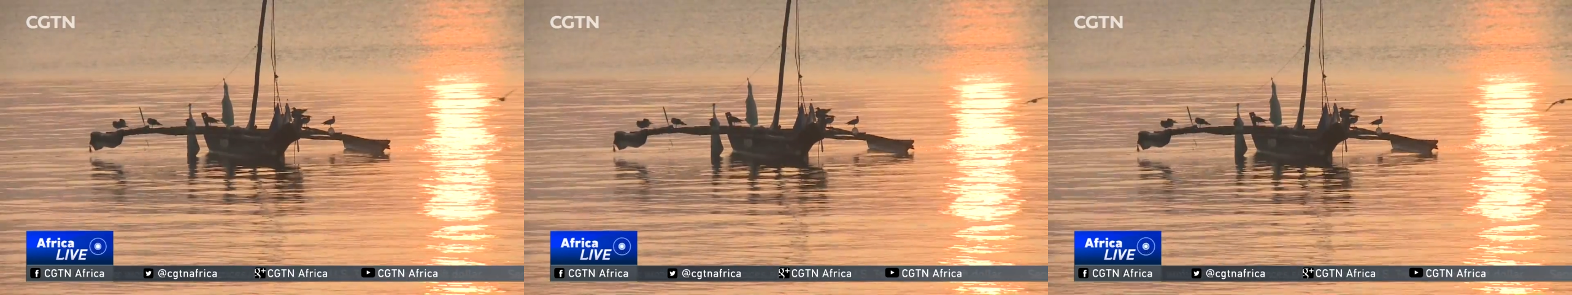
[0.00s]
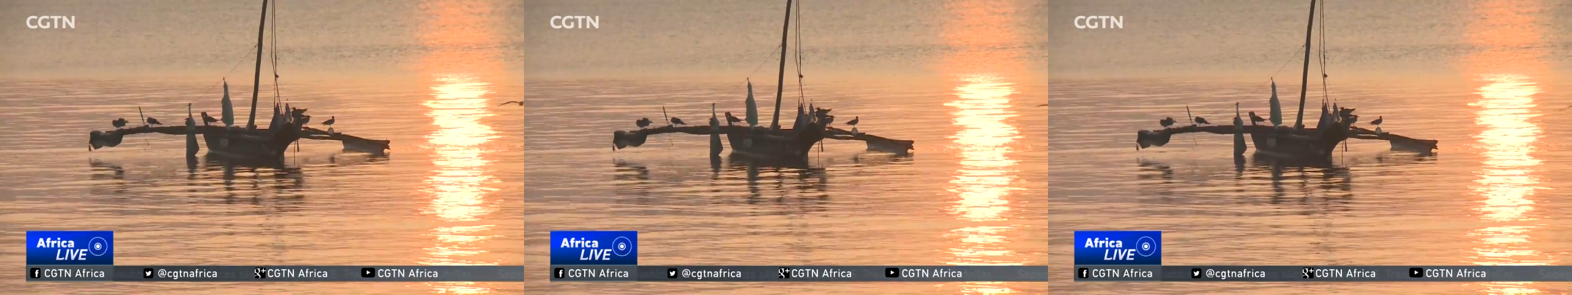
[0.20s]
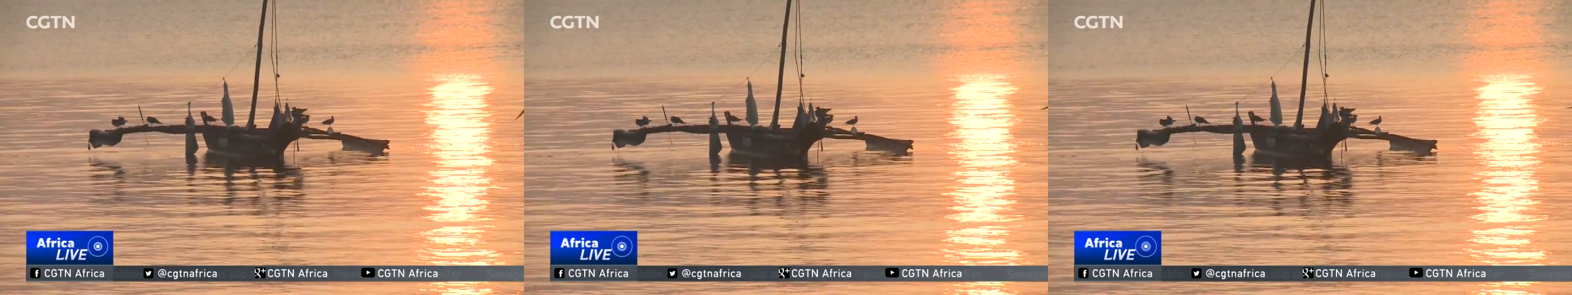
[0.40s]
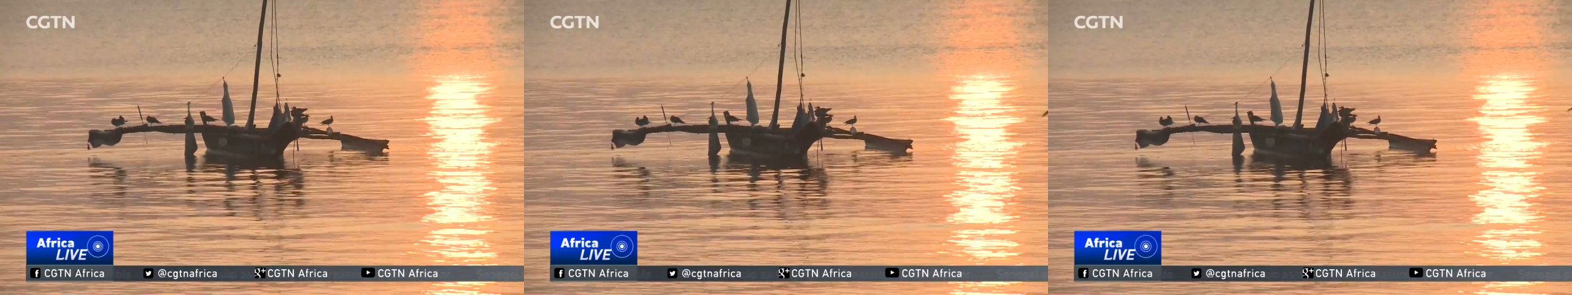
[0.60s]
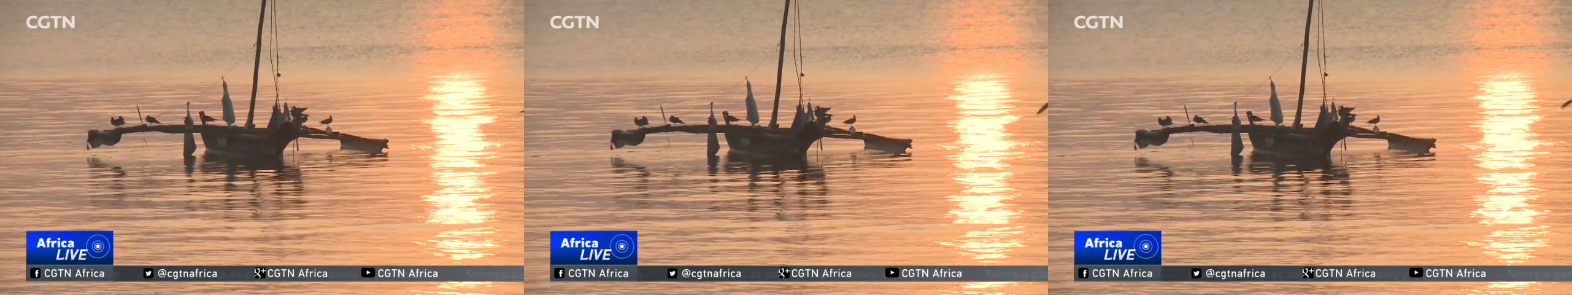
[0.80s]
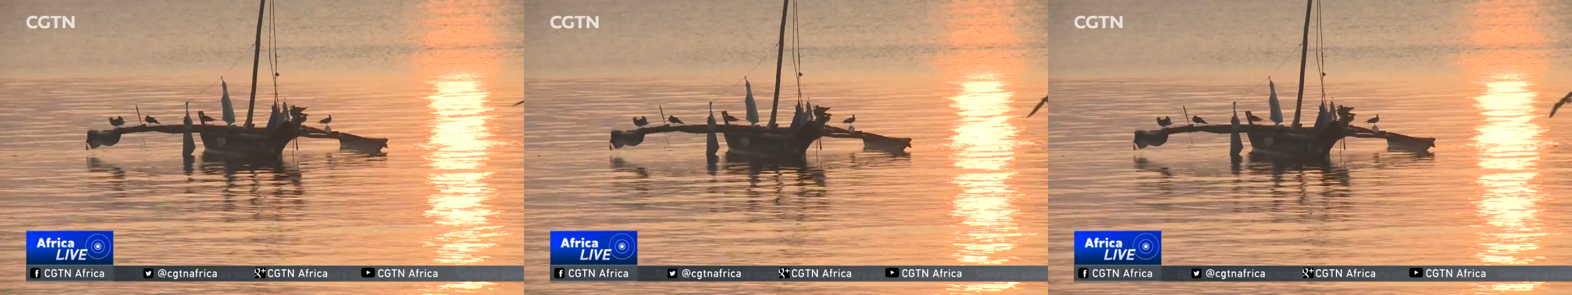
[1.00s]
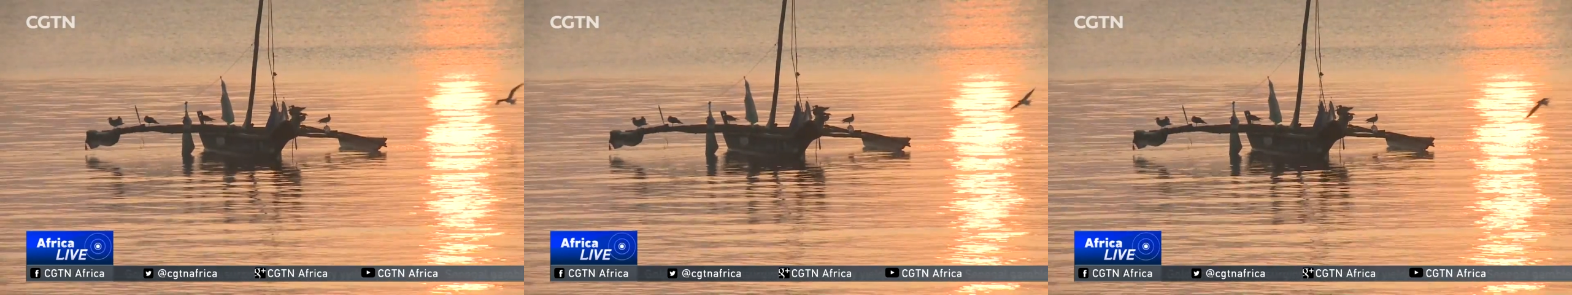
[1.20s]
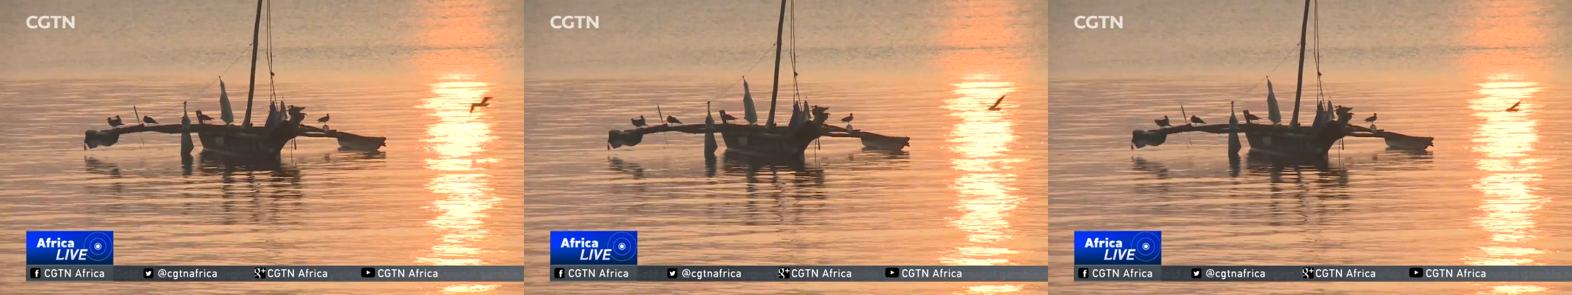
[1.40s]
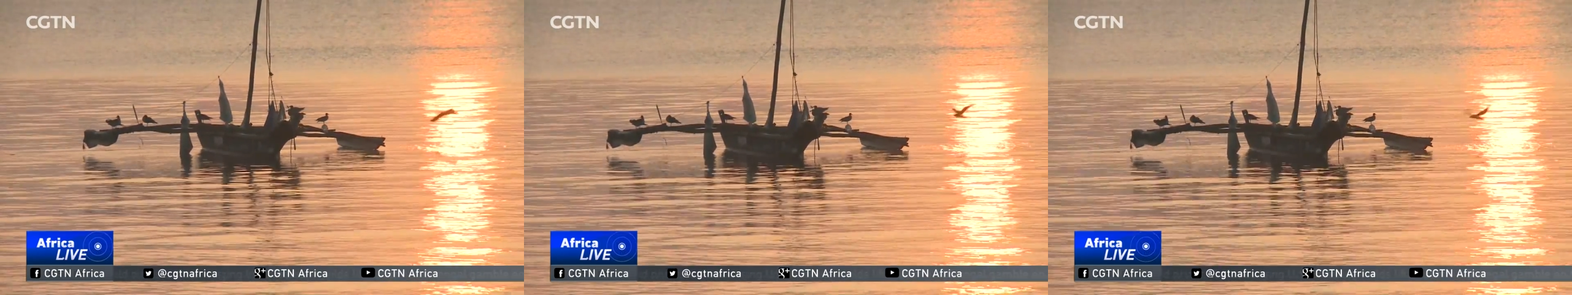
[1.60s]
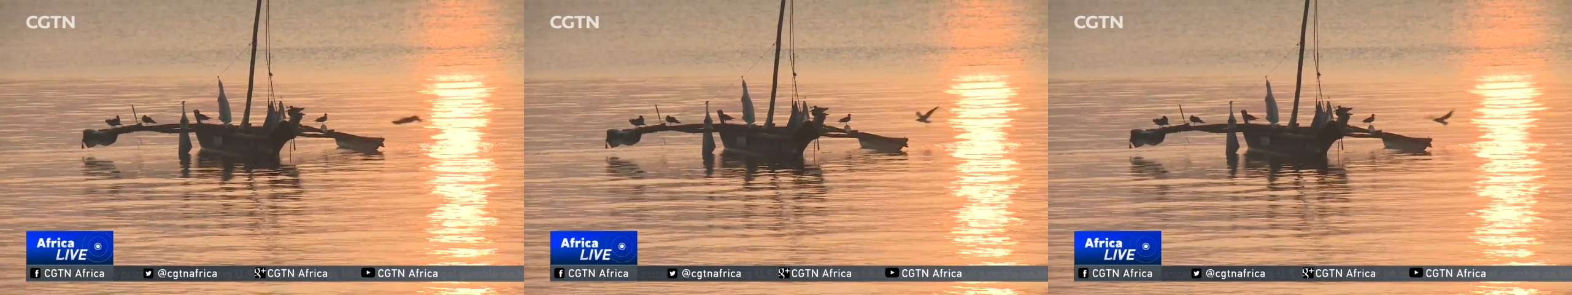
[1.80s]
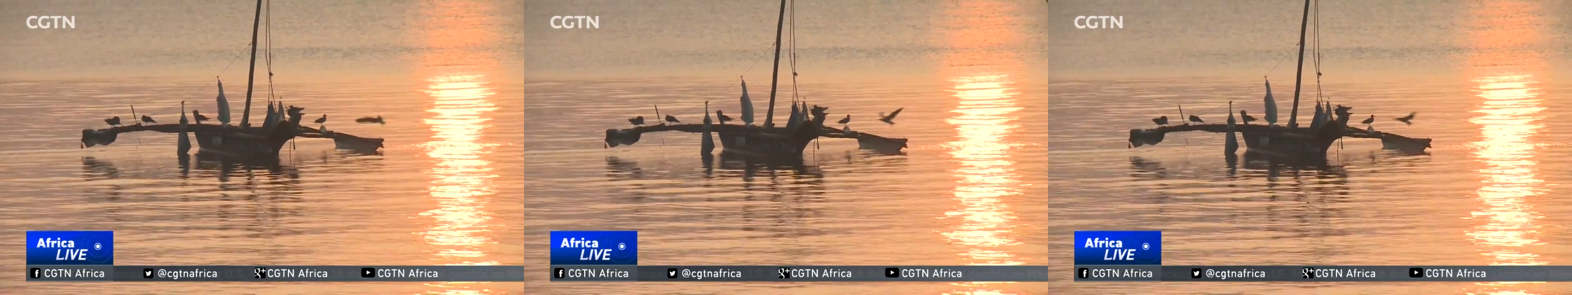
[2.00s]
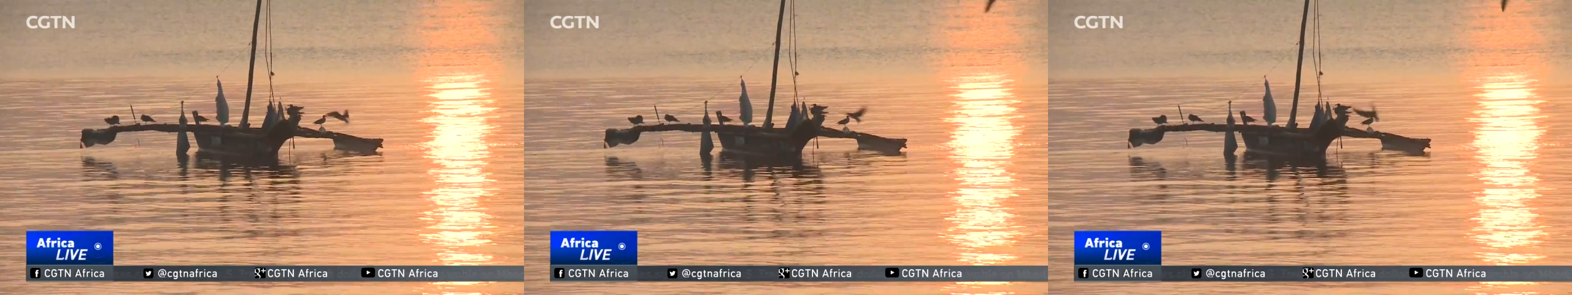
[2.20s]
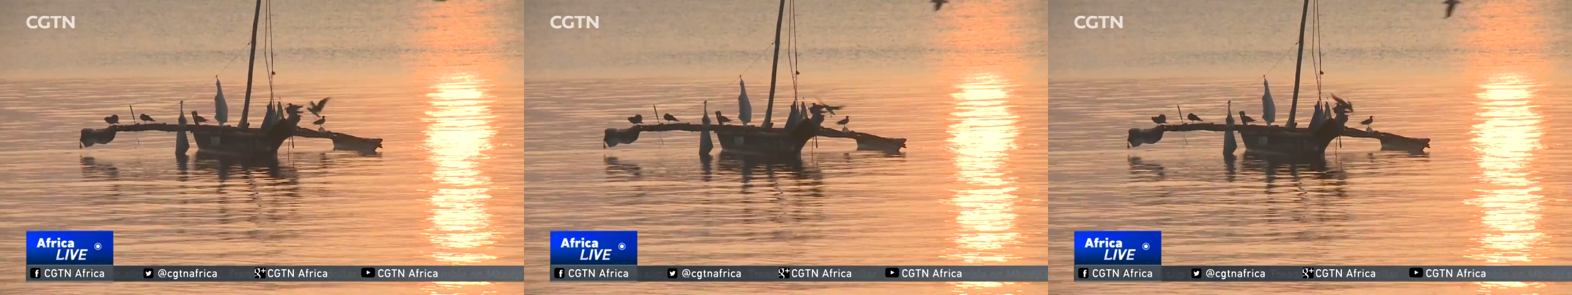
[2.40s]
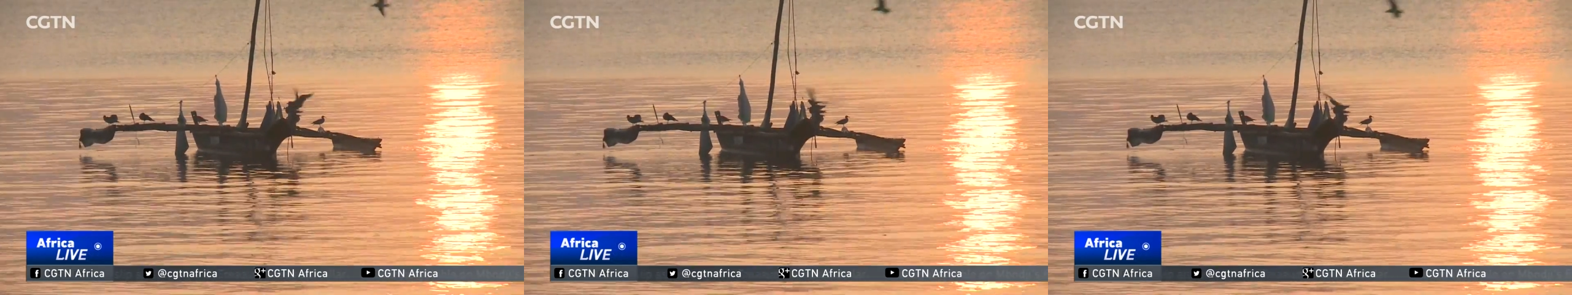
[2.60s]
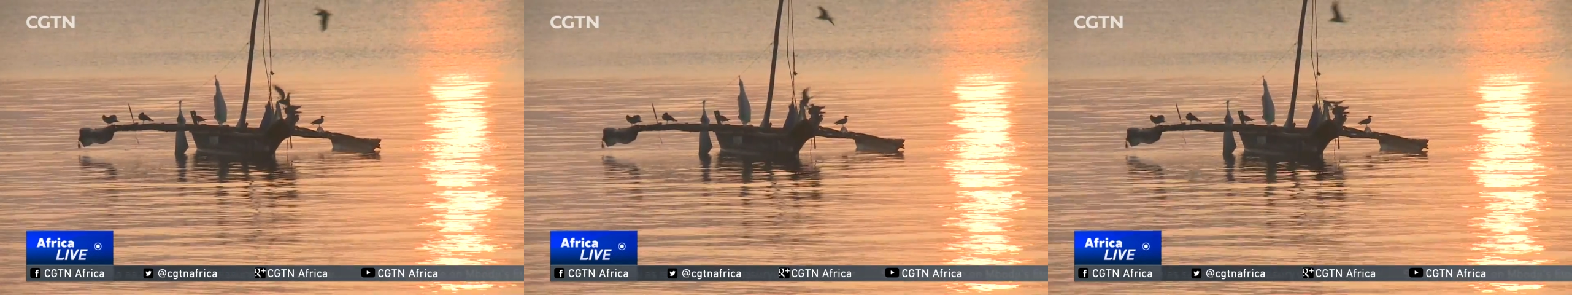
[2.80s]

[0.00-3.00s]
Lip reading: (no speaker visible)